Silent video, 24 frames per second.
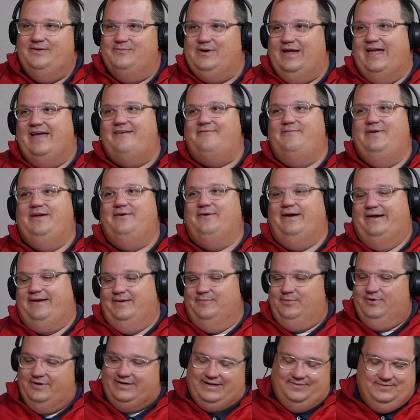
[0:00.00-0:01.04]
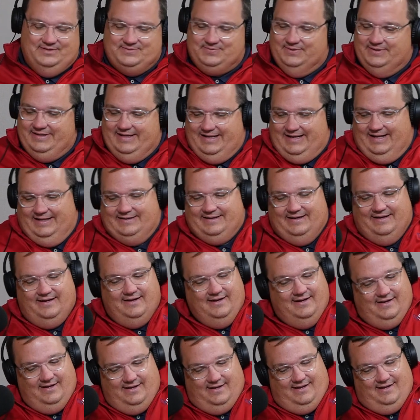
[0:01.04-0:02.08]
might have me writing a book. I'm just throwing that out
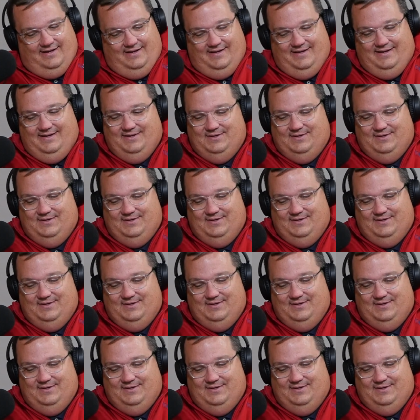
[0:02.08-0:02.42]
there.